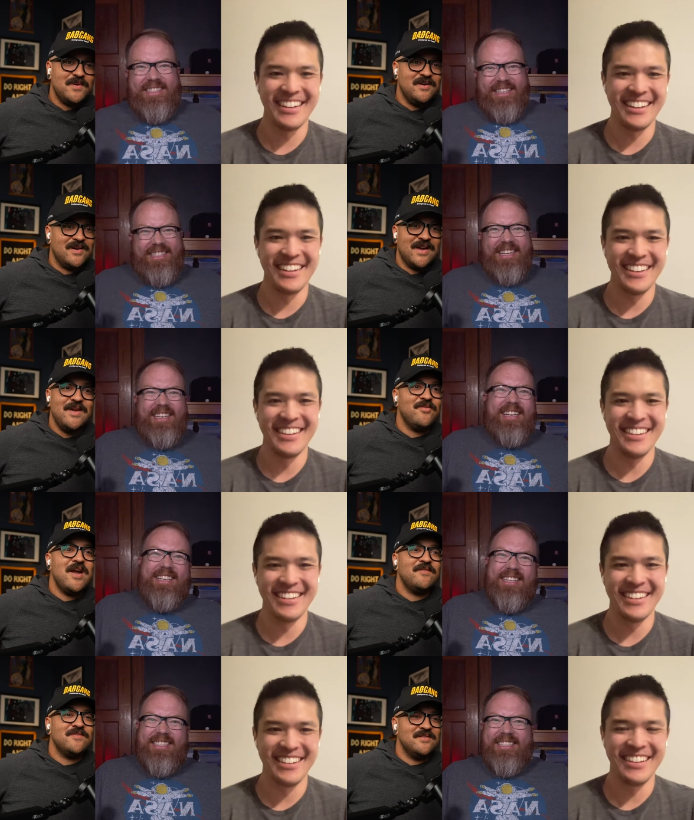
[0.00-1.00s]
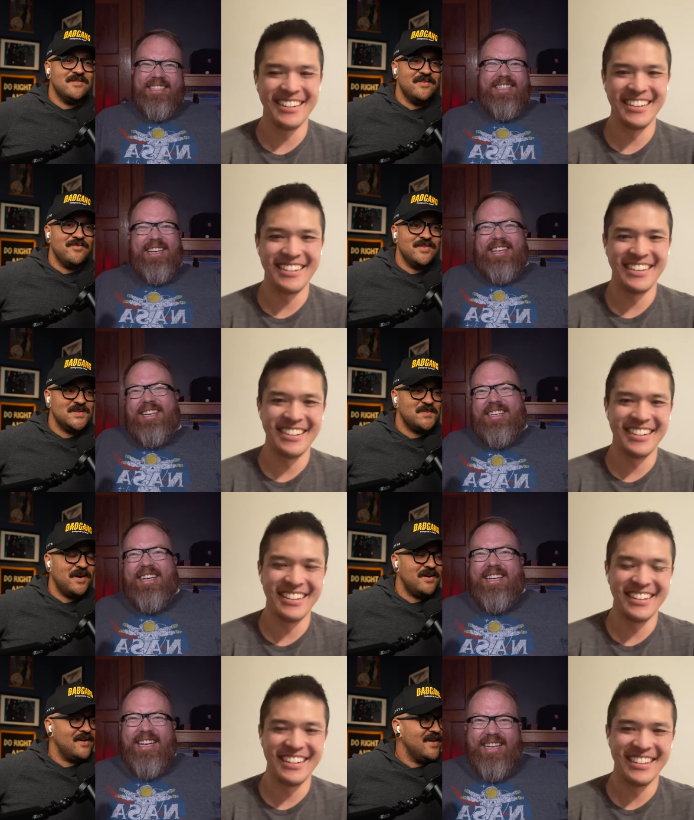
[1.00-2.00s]
Speaker 1: hook. I never have to deliver this
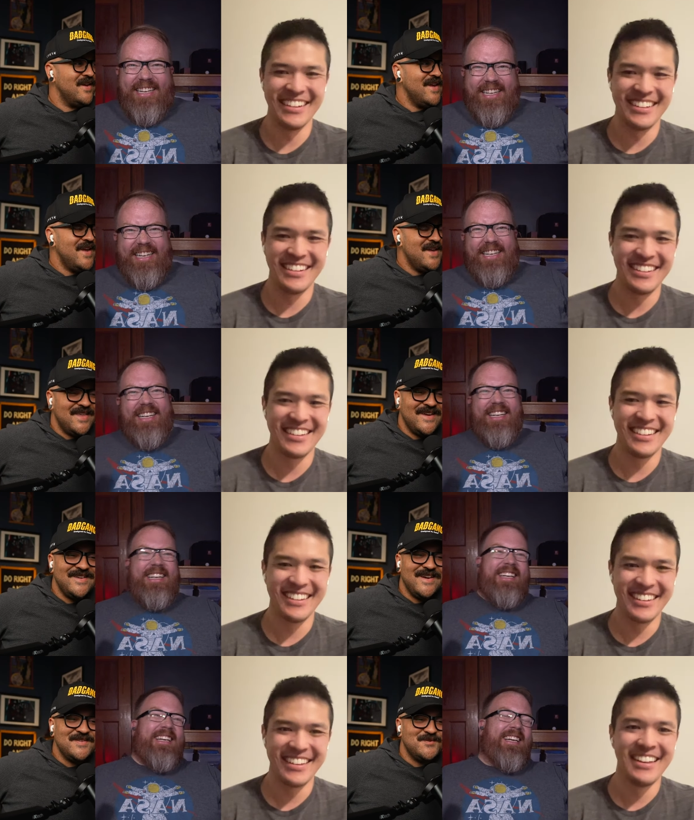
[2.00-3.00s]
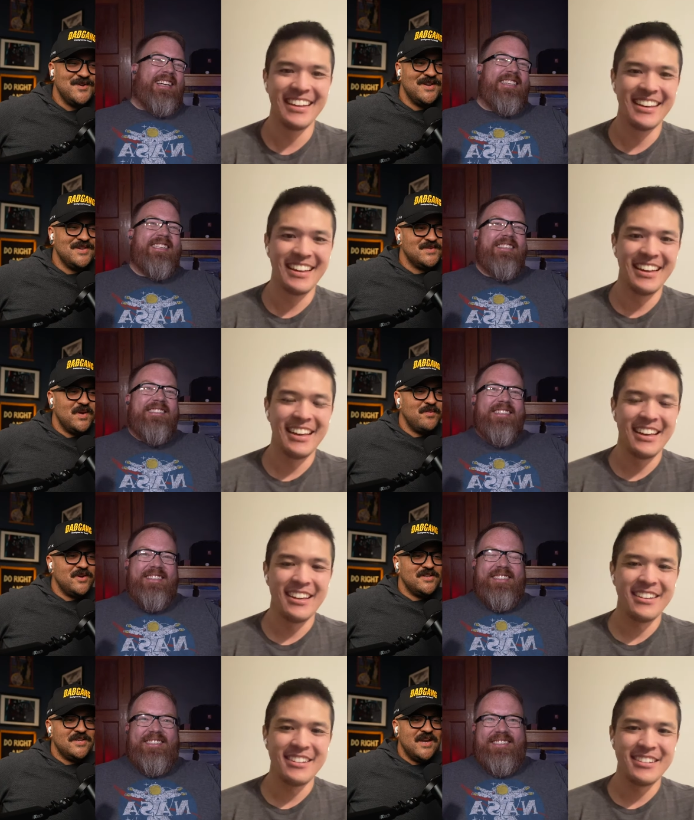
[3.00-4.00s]
part. Thank you guys for joining us. We
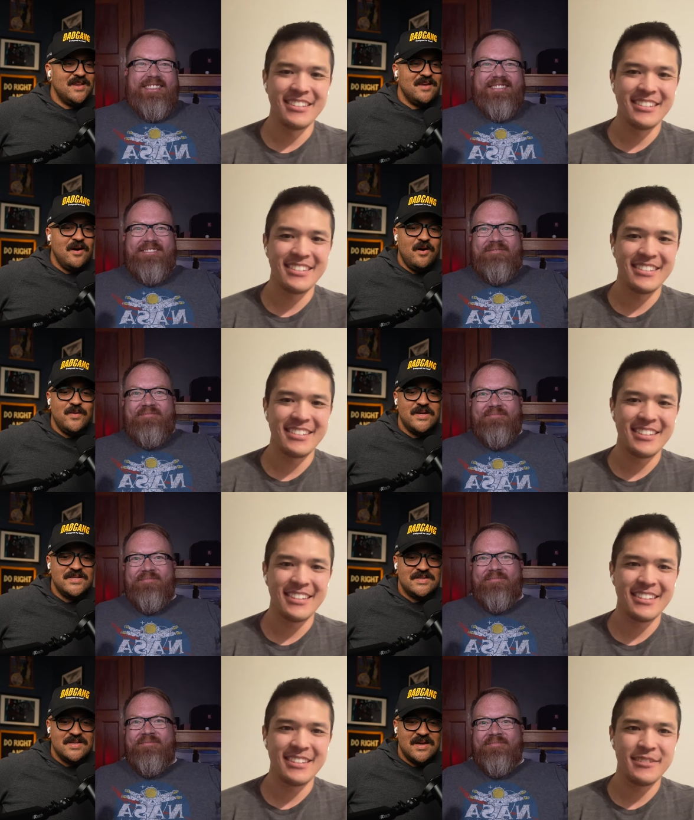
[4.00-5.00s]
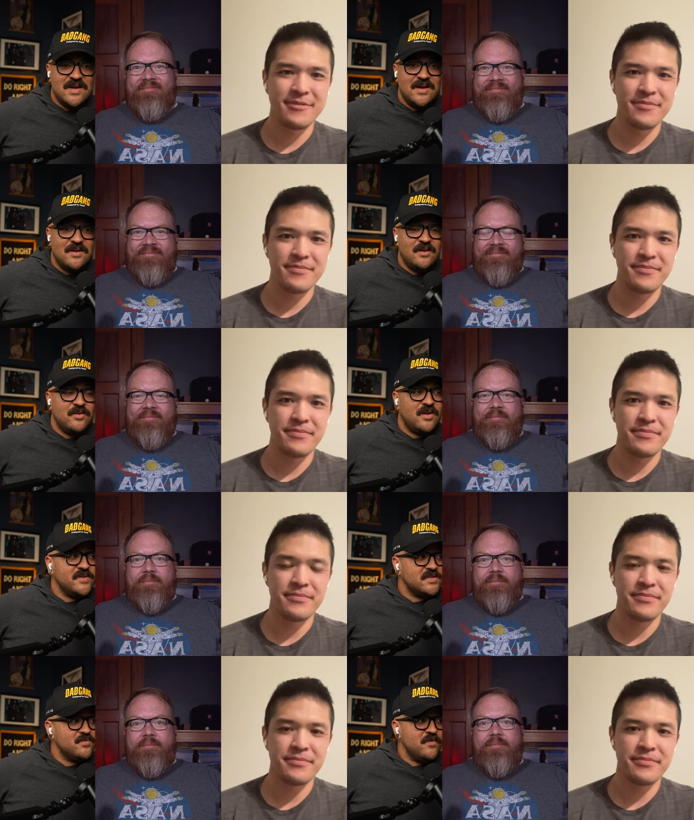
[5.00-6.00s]
appreciate it. Always, uh, you know, give
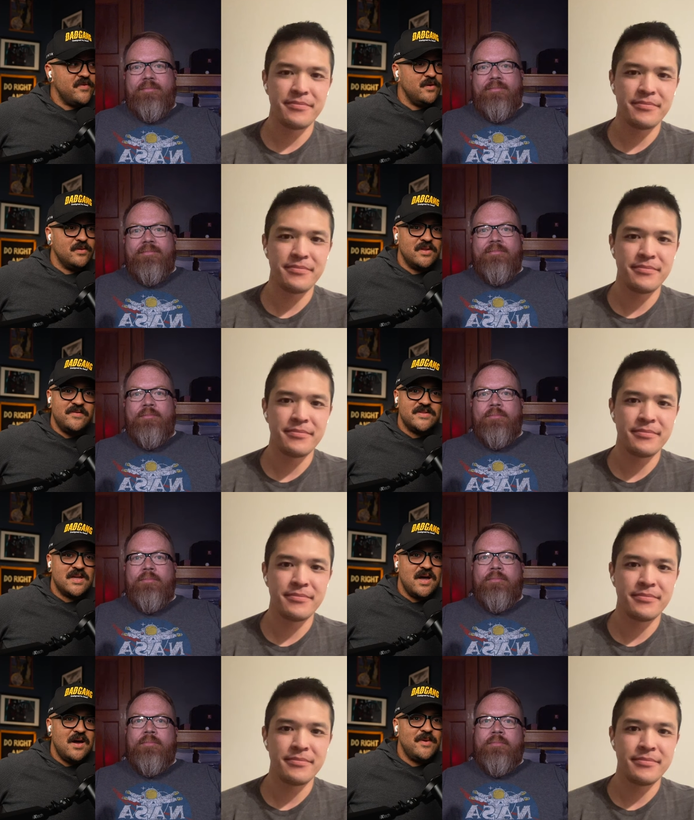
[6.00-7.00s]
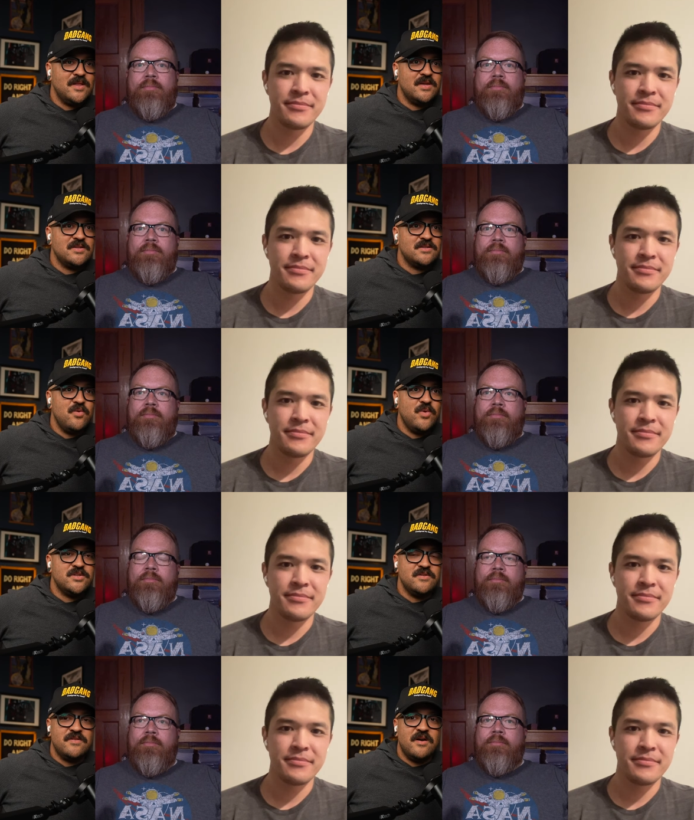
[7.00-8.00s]
us a review, leave us a comment, let us know
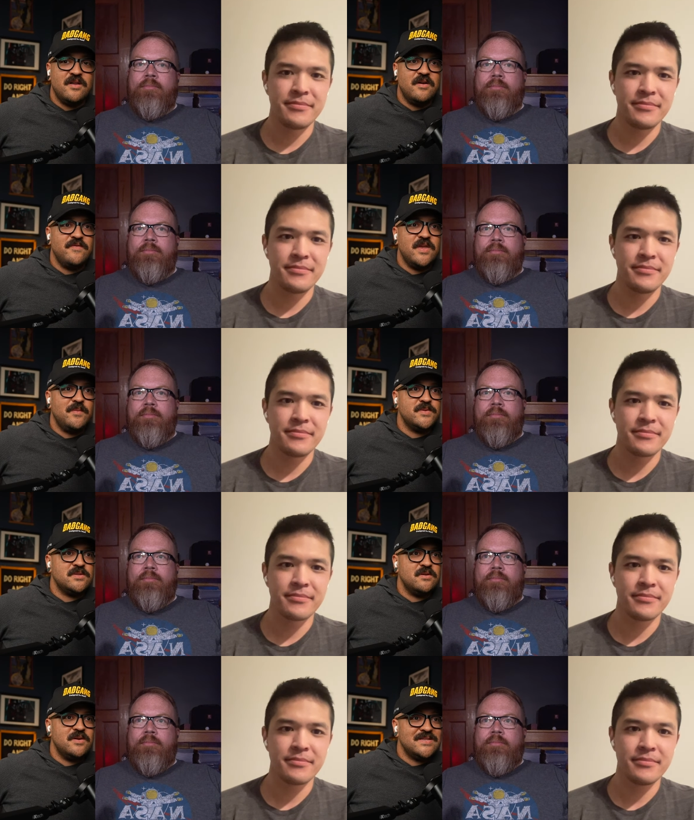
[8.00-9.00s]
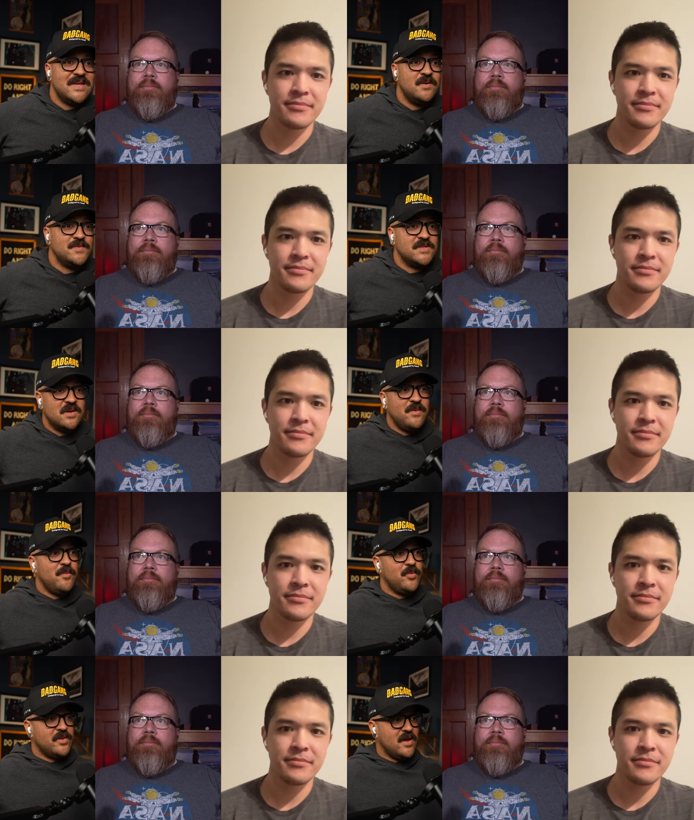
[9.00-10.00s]
what you thought of the episode as it helps us come
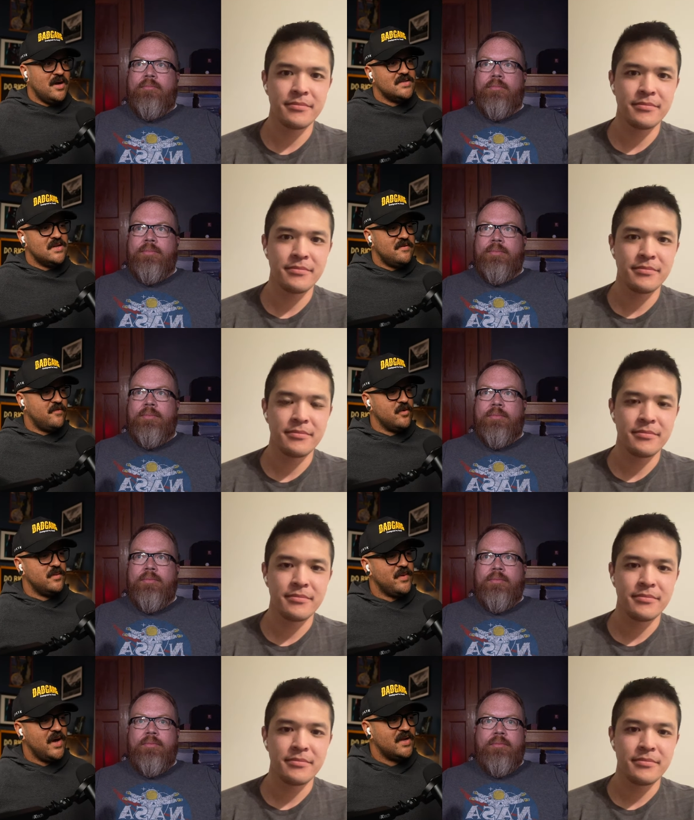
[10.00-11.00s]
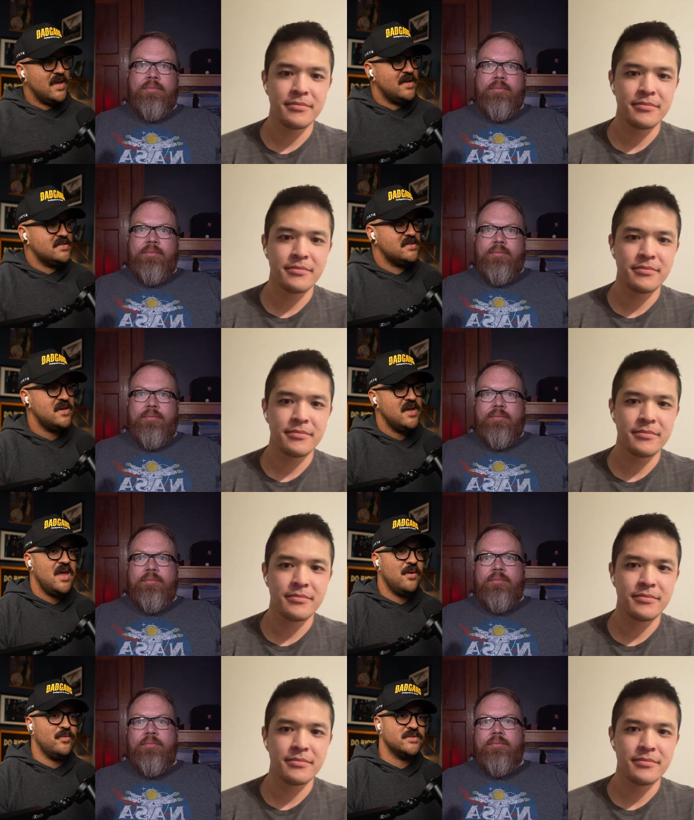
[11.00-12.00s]
up with content for the podcast.
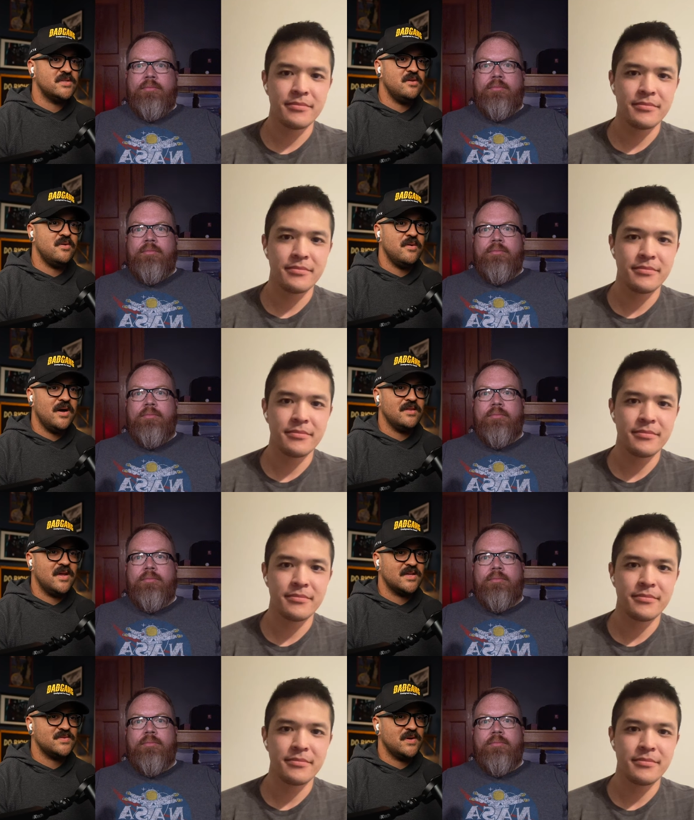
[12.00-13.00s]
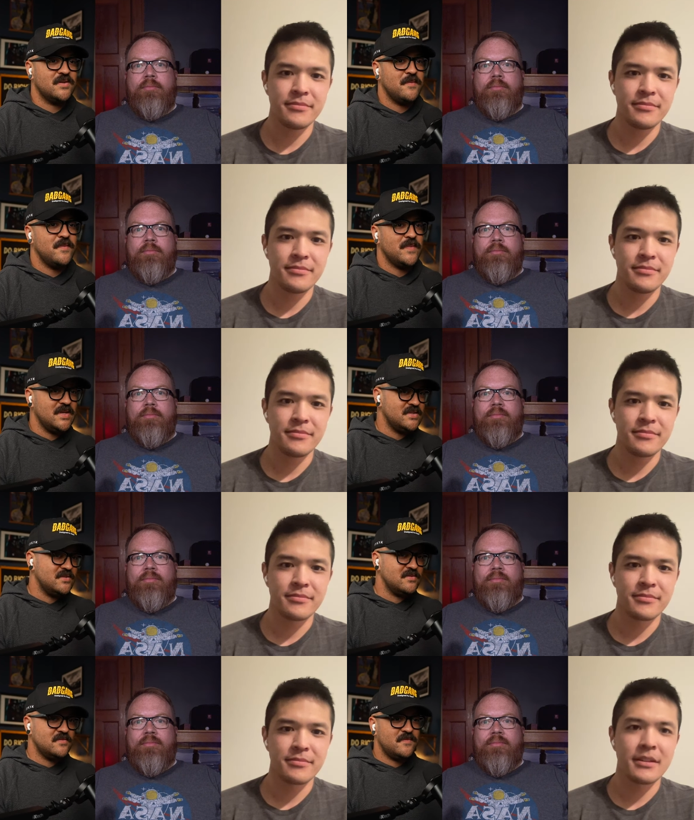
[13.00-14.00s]
And we'll see you on the next one. Peace.
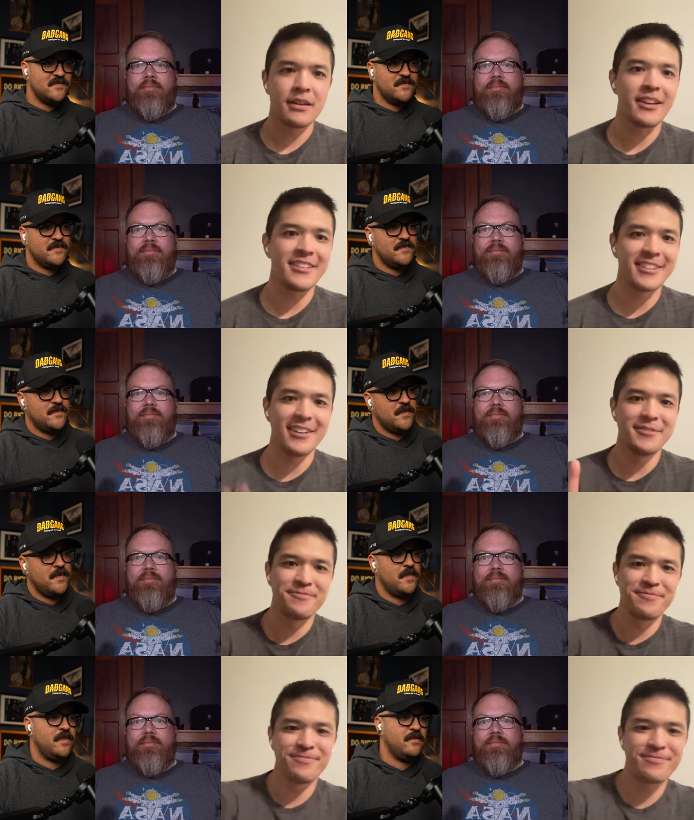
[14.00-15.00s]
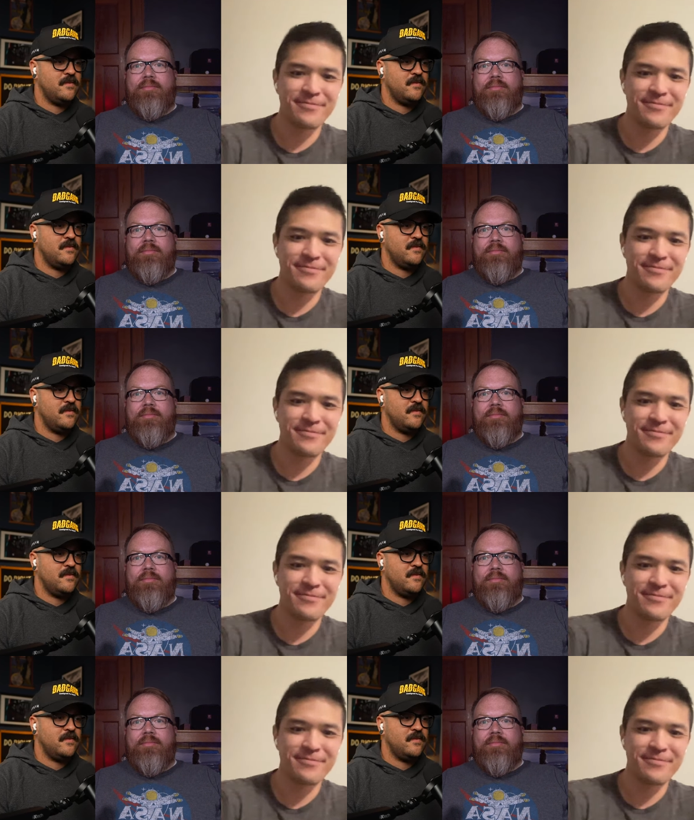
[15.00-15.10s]
Speaker 2: Thanks, guys.